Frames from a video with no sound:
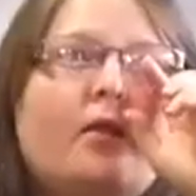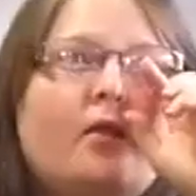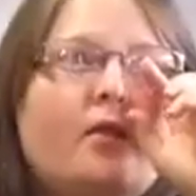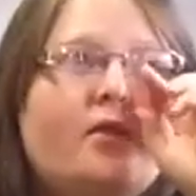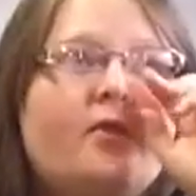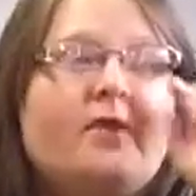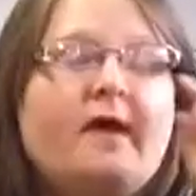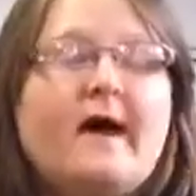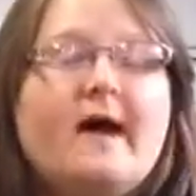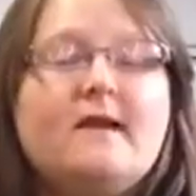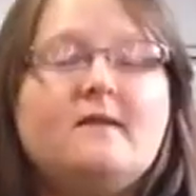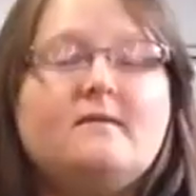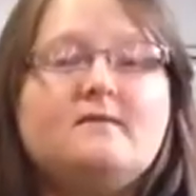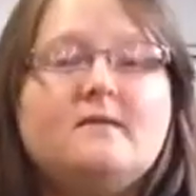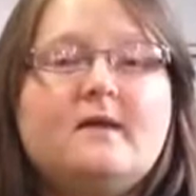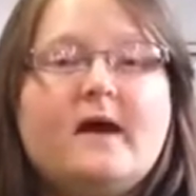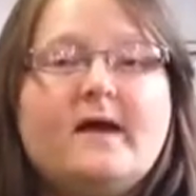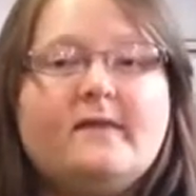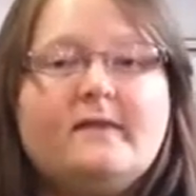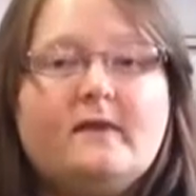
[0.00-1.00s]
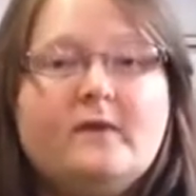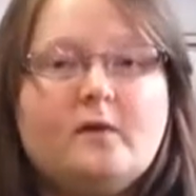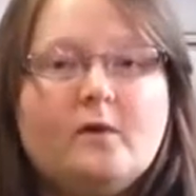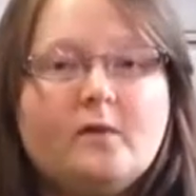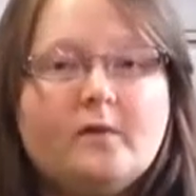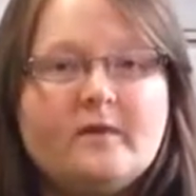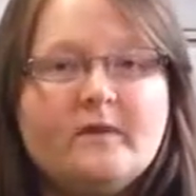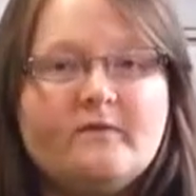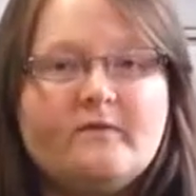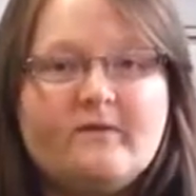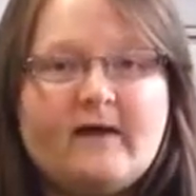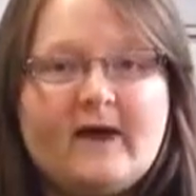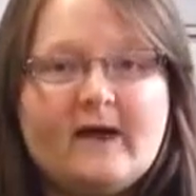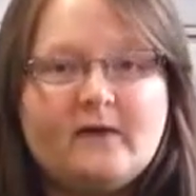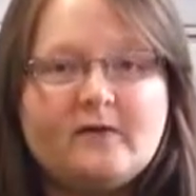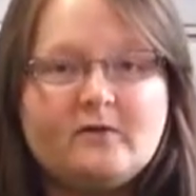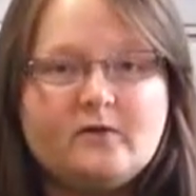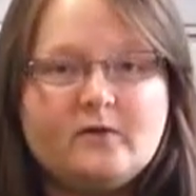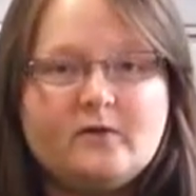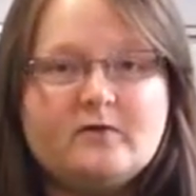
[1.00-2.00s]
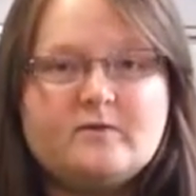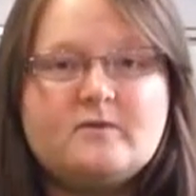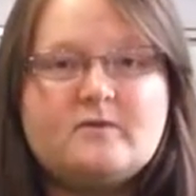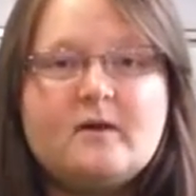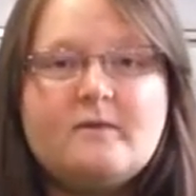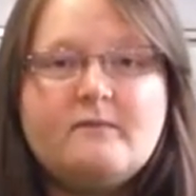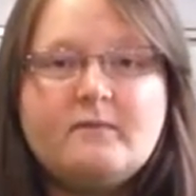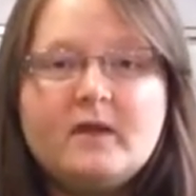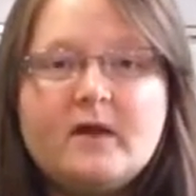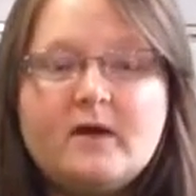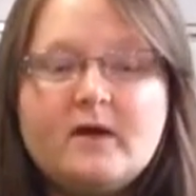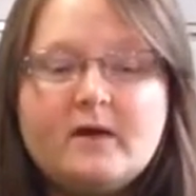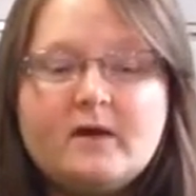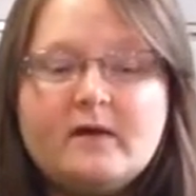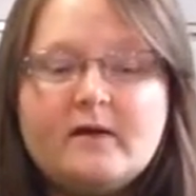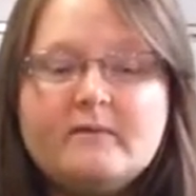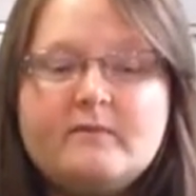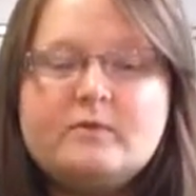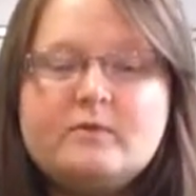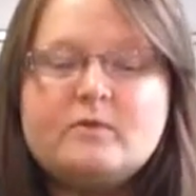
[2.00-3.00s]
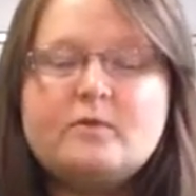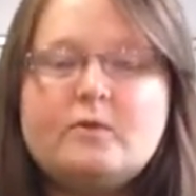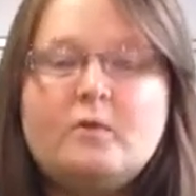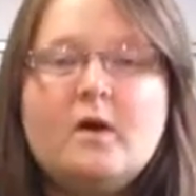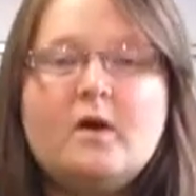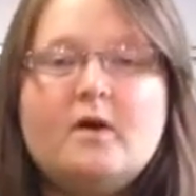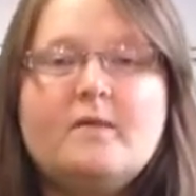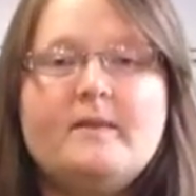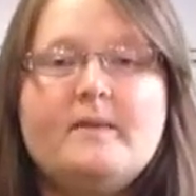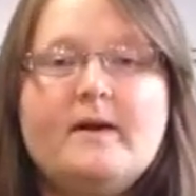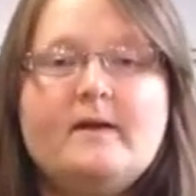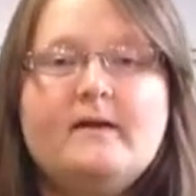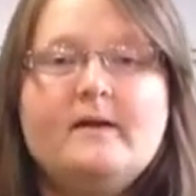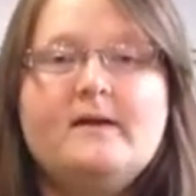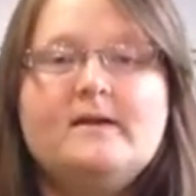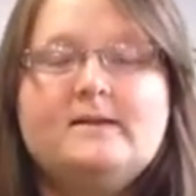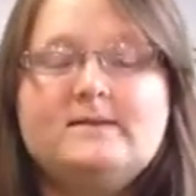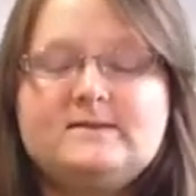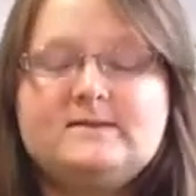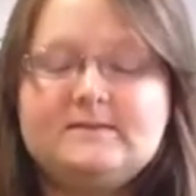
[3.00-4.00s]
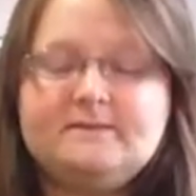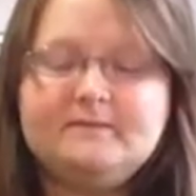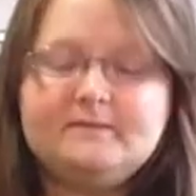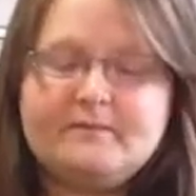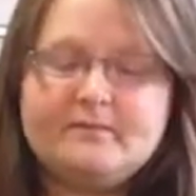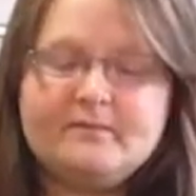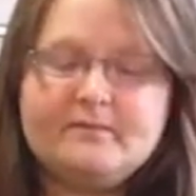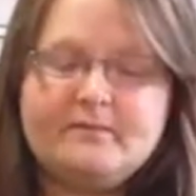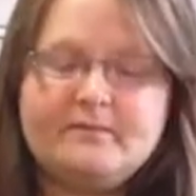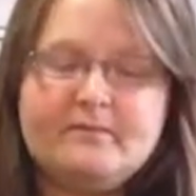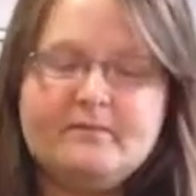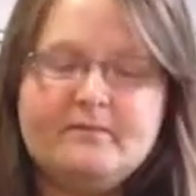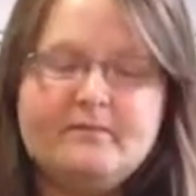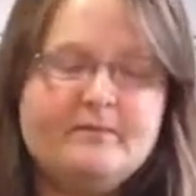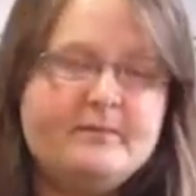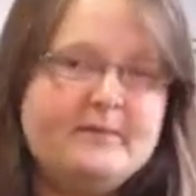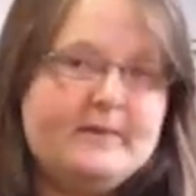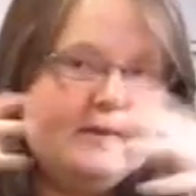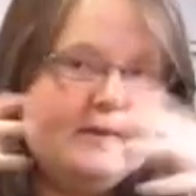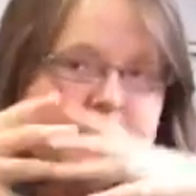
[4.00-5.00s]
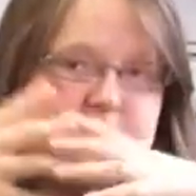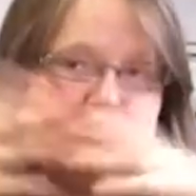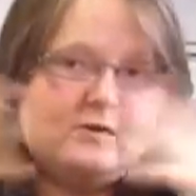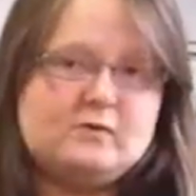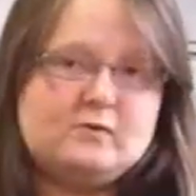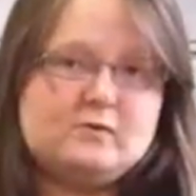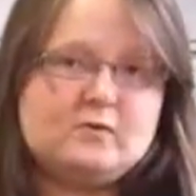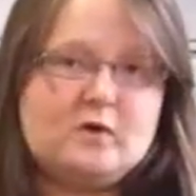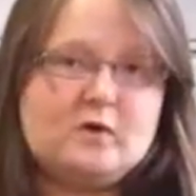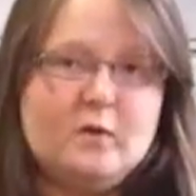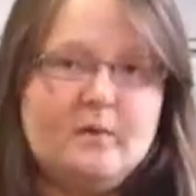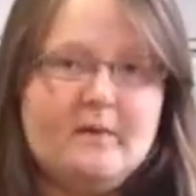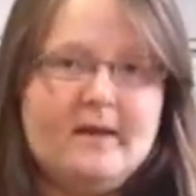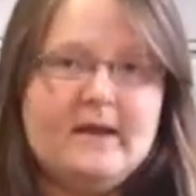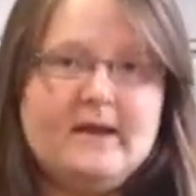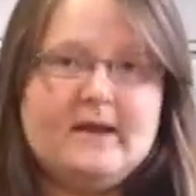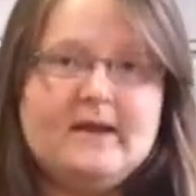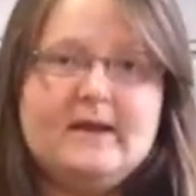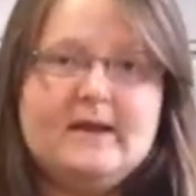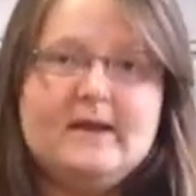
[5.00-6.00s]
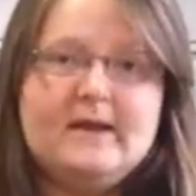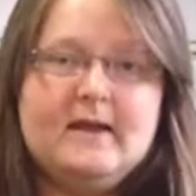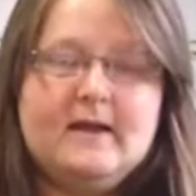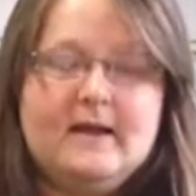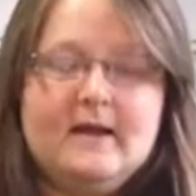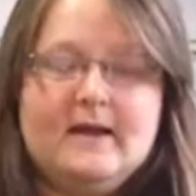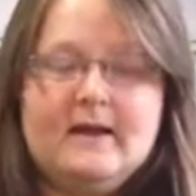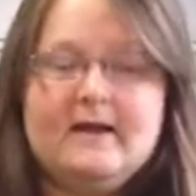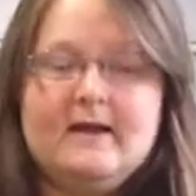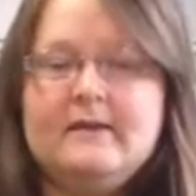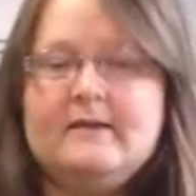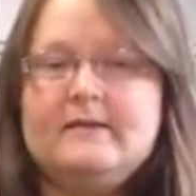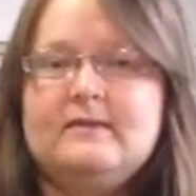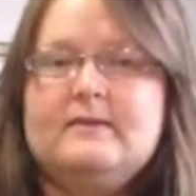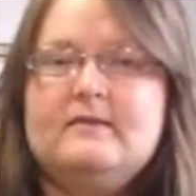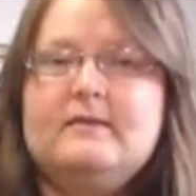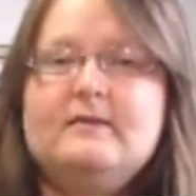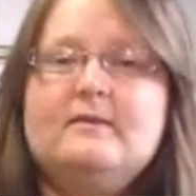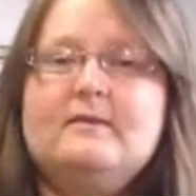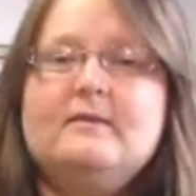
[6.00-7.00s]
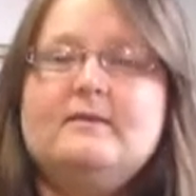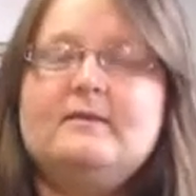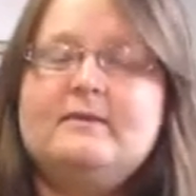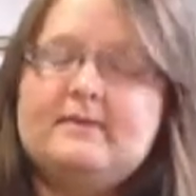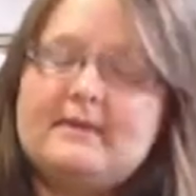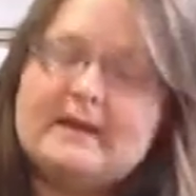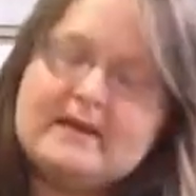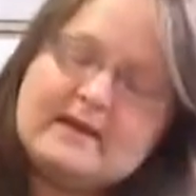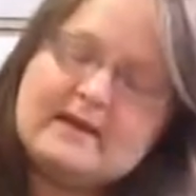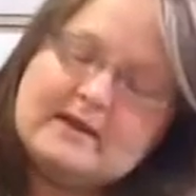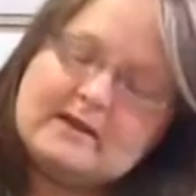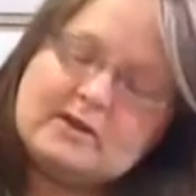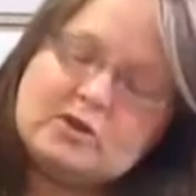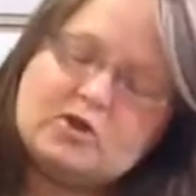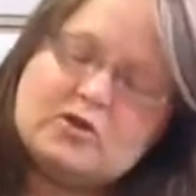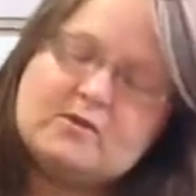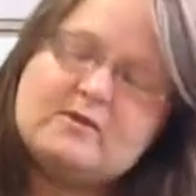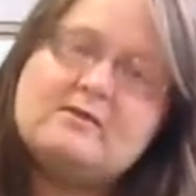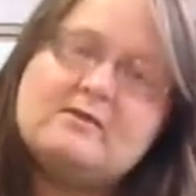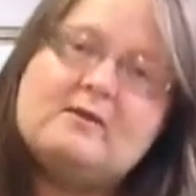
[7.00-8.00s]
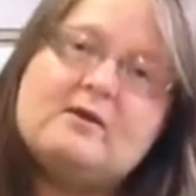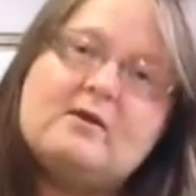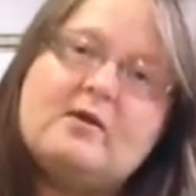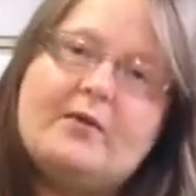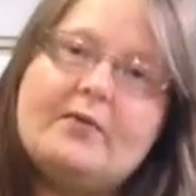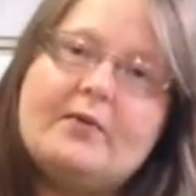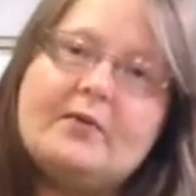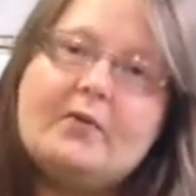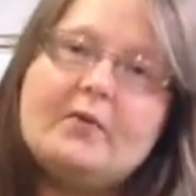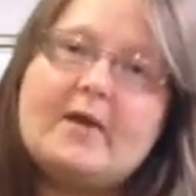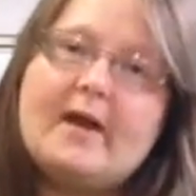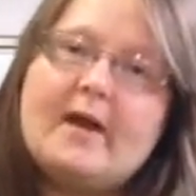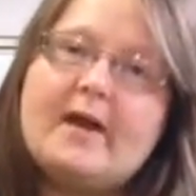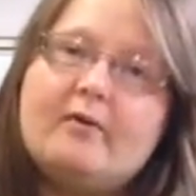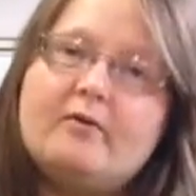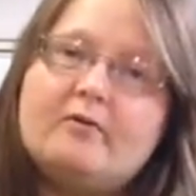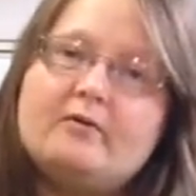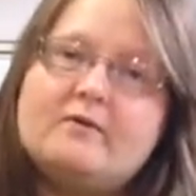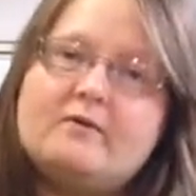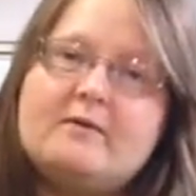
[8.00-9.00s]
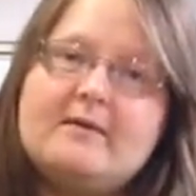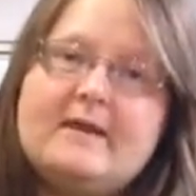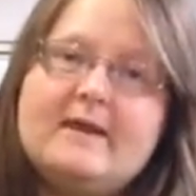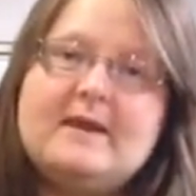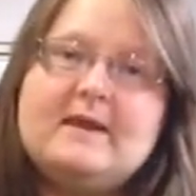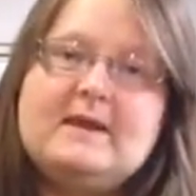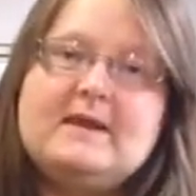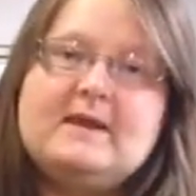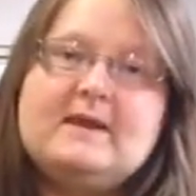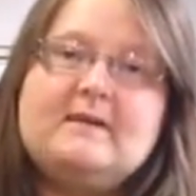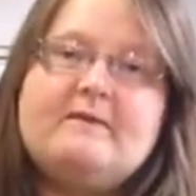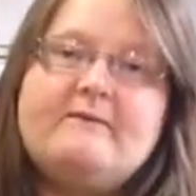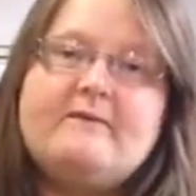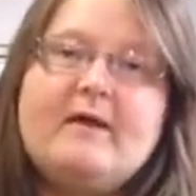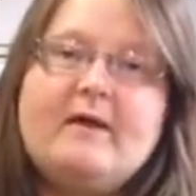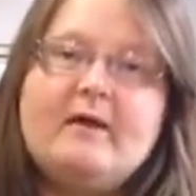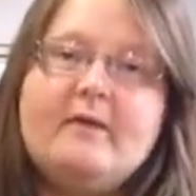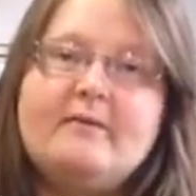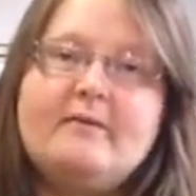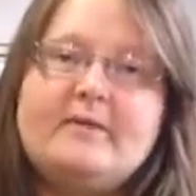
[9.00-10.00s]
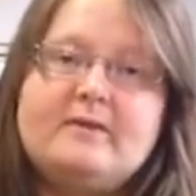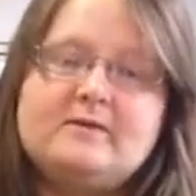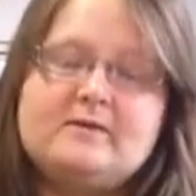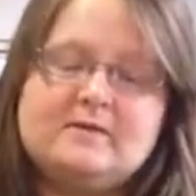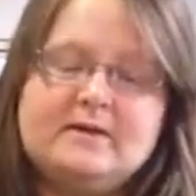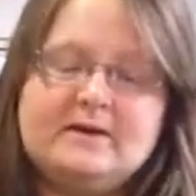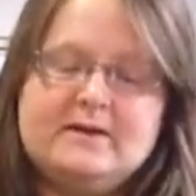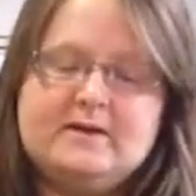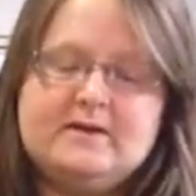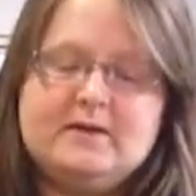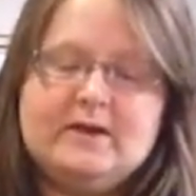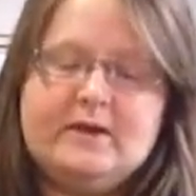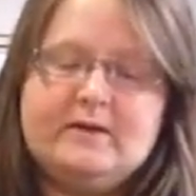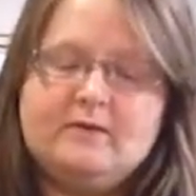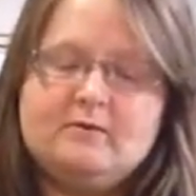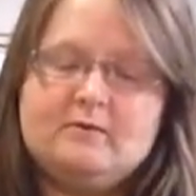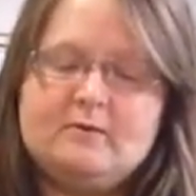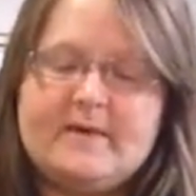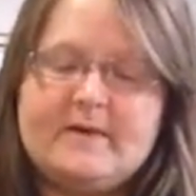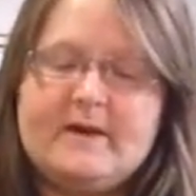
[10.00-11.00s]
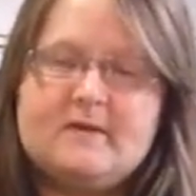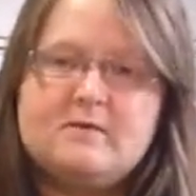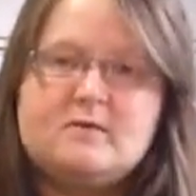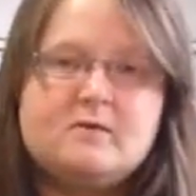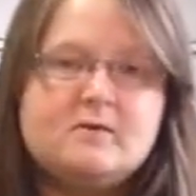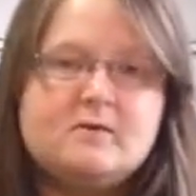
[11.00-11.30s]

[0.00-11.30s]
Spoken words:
that's not the only factor. Sometimes watermelons, because there's so many, they didn't just sit on the ground, so they didn't develop this nice yellow spot. So